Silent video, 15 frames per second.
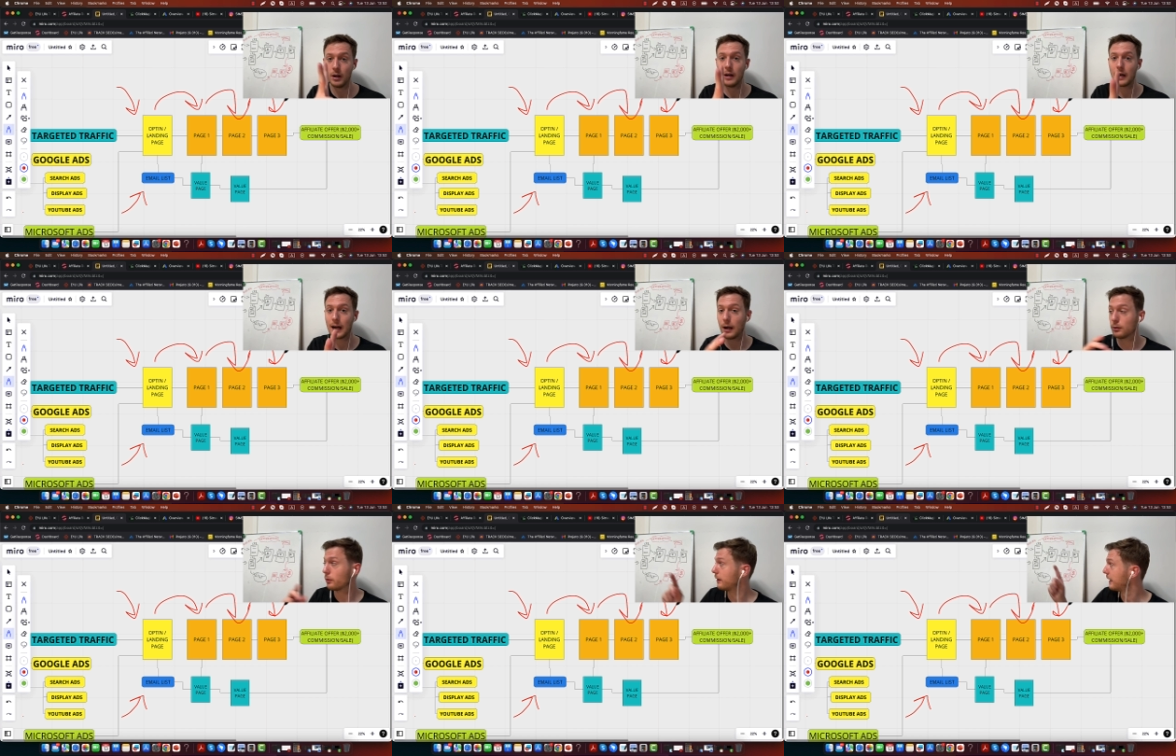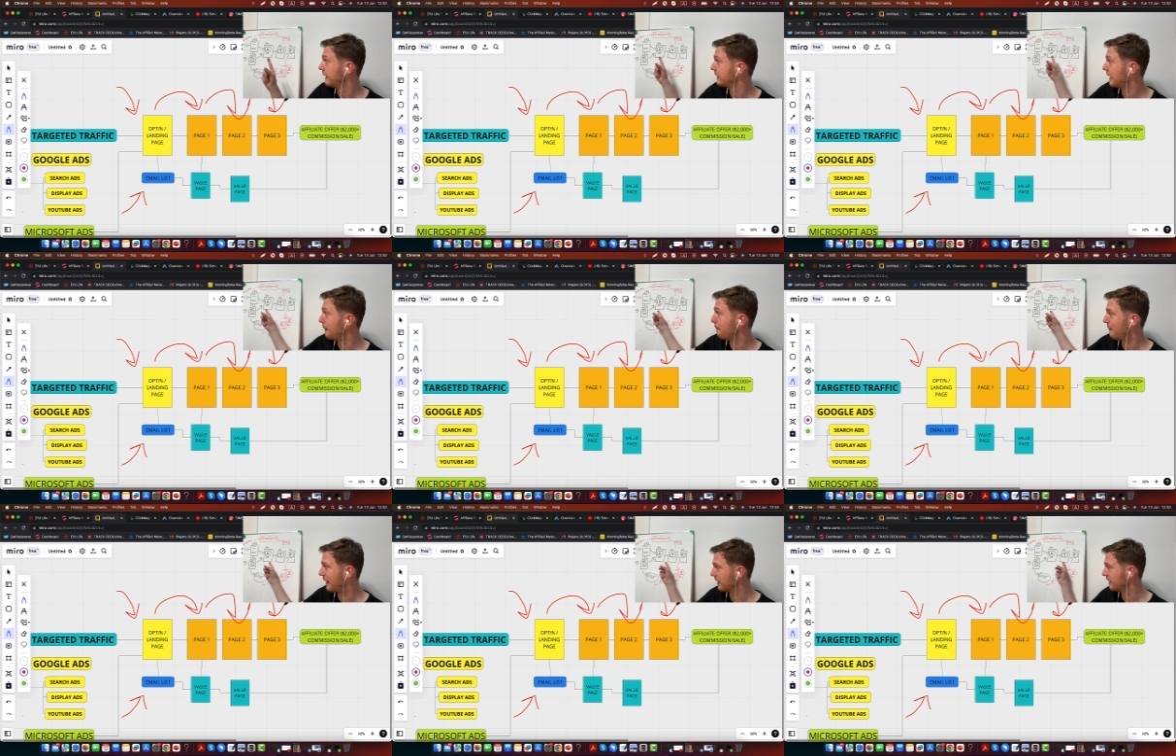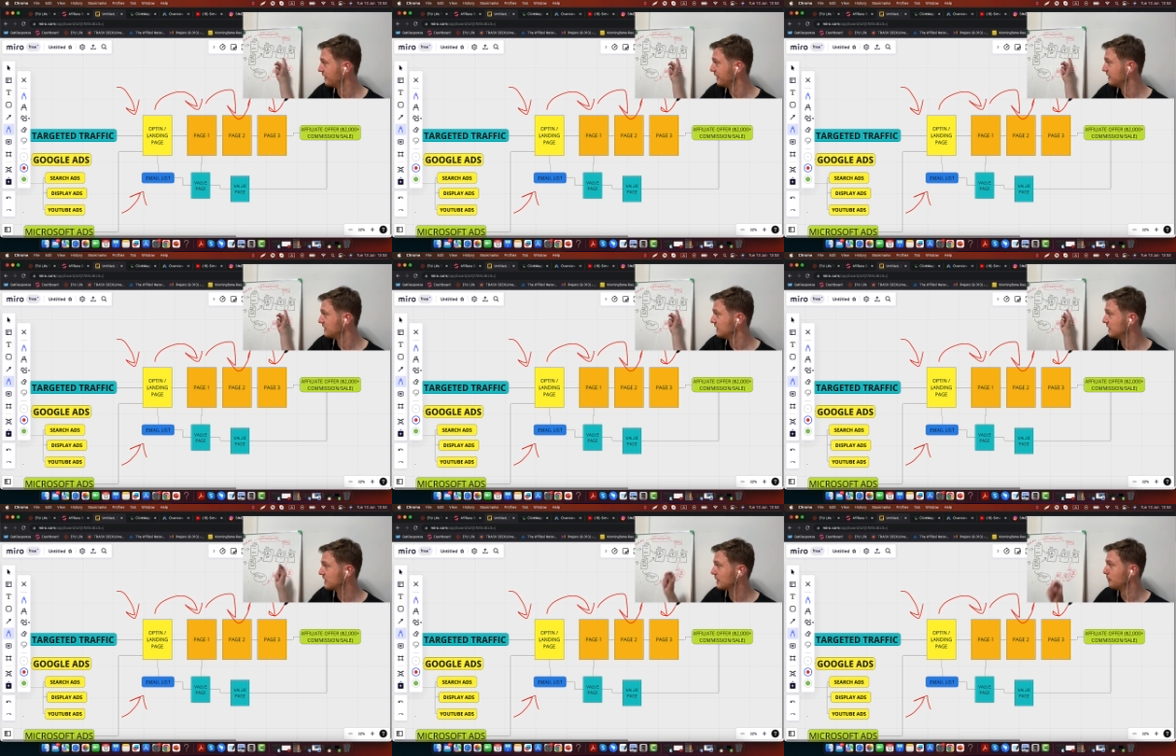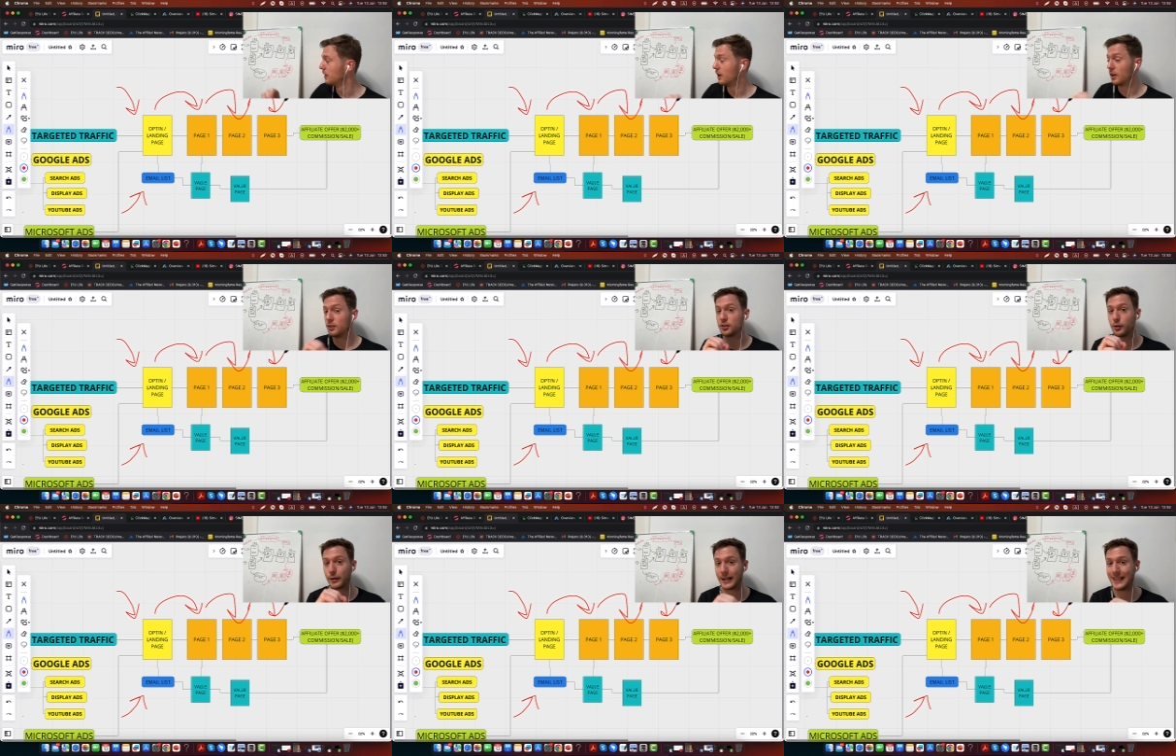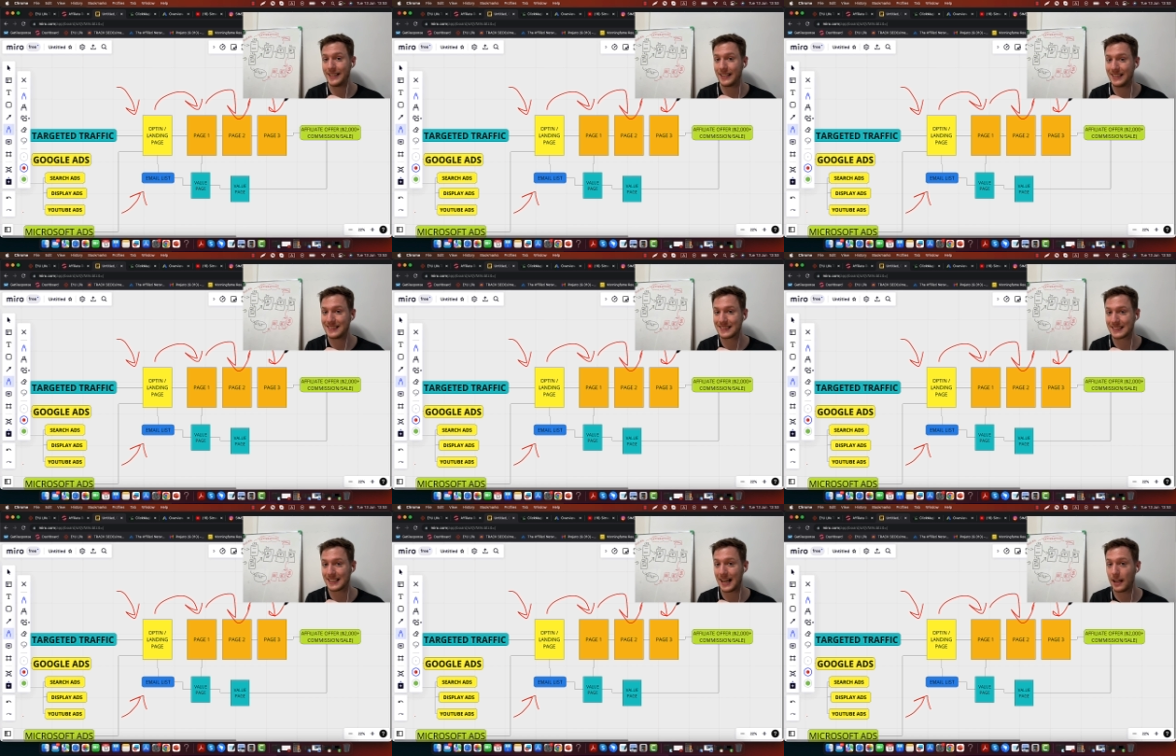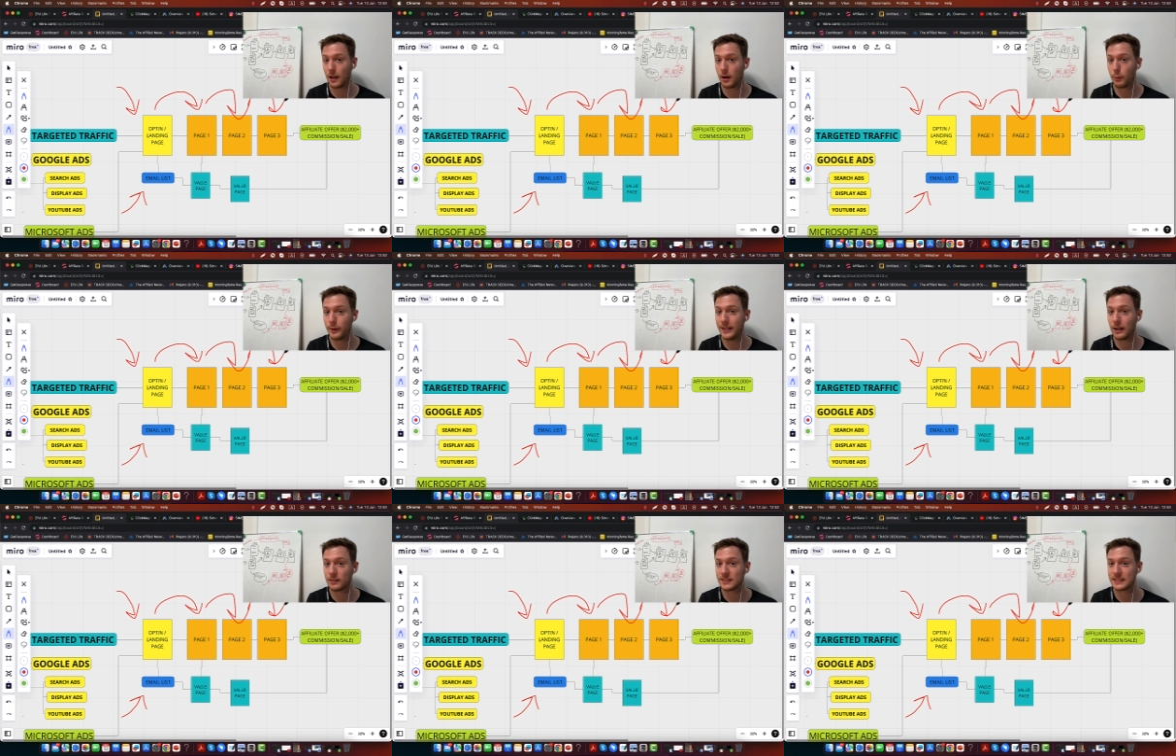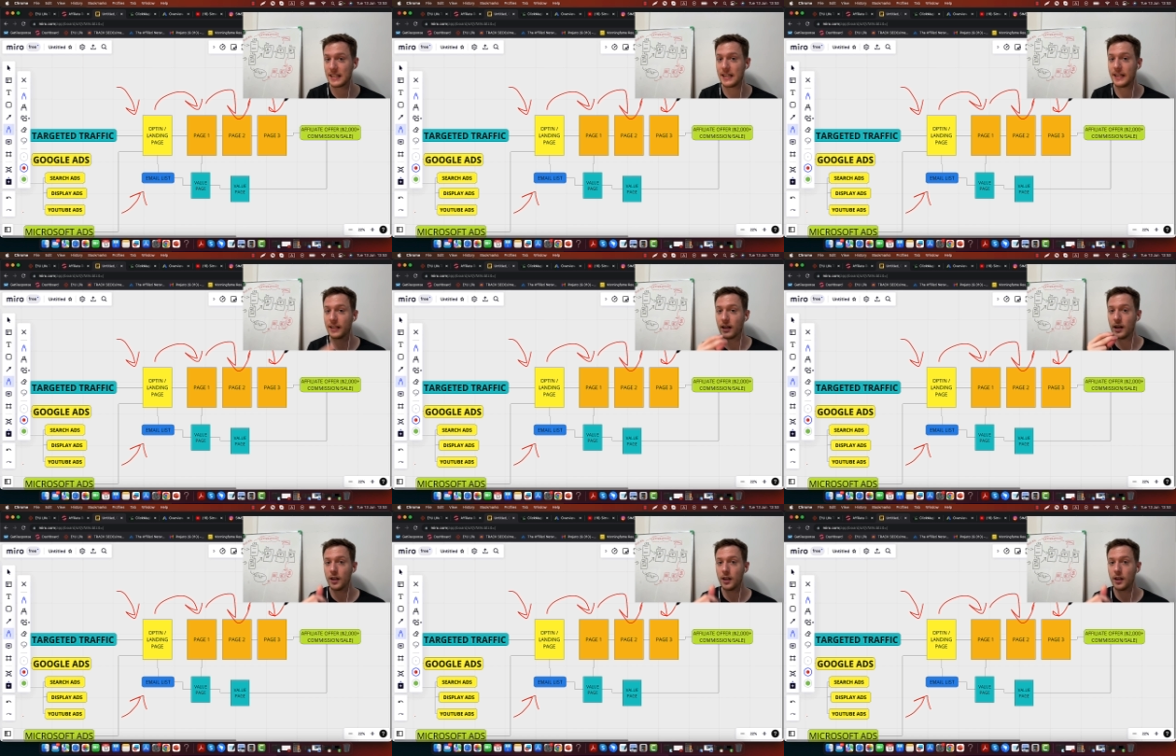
how to create a marketing system so you can literally sell without selling.